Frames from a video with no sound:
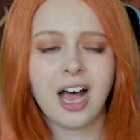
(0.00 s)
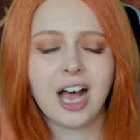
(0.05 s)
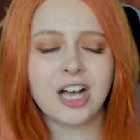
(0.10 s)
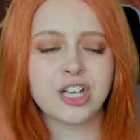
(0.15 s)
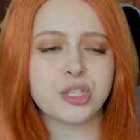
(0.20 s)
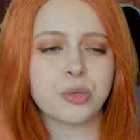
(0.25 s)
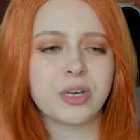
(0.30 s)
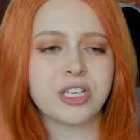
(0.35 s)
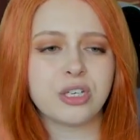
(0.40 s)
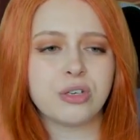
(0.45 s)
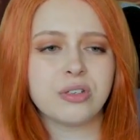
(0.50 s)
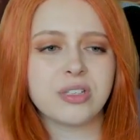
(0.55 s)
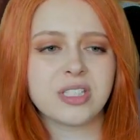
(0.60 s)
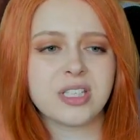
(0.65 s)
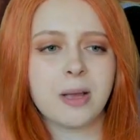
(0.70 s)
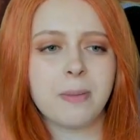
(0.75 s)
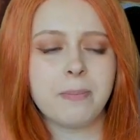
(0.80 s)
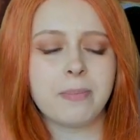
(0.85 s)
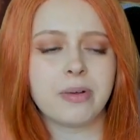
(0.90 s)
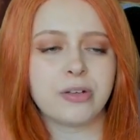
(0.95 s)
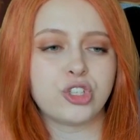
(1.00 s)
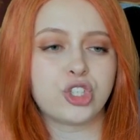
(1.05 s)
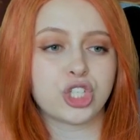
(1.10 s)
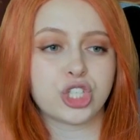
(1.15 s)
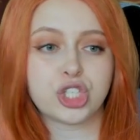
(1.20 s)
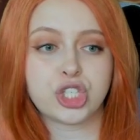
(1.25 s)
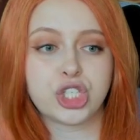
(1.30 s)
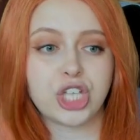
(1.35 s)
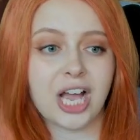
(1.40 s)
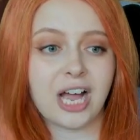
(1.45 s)
So I used some
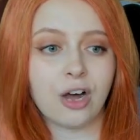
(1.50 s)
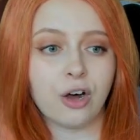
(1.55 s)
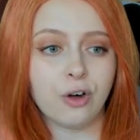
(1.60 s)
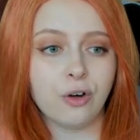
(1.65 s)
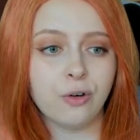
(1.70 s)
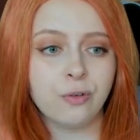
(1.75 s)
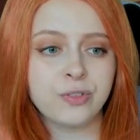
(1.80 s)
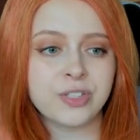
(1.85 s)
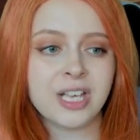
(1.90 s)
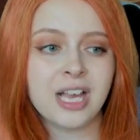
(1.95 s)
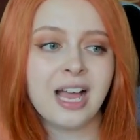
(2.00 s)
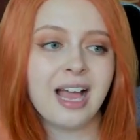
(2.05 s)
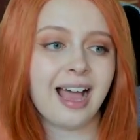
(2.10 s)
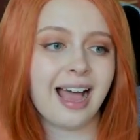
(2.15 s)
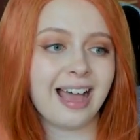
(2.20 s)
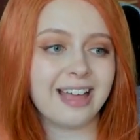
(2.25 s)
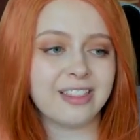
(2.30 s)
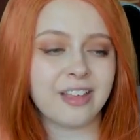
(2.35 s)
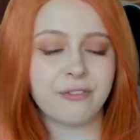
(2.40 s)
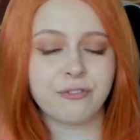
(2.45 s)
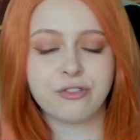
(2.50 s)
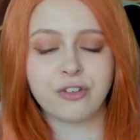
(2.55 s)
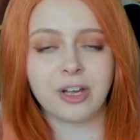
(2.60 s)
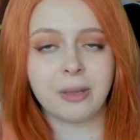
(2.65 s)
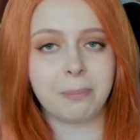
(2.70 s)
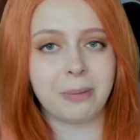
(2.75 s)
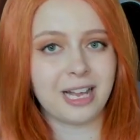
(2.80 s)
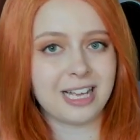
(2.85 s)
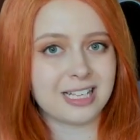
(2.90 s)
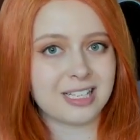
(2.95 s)
just shelves and then
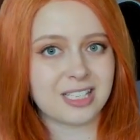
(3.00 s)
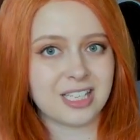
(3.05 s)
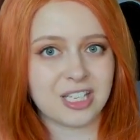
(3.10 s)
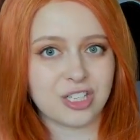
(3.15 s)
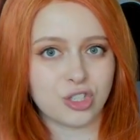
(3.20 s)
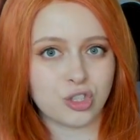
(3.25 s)
free place these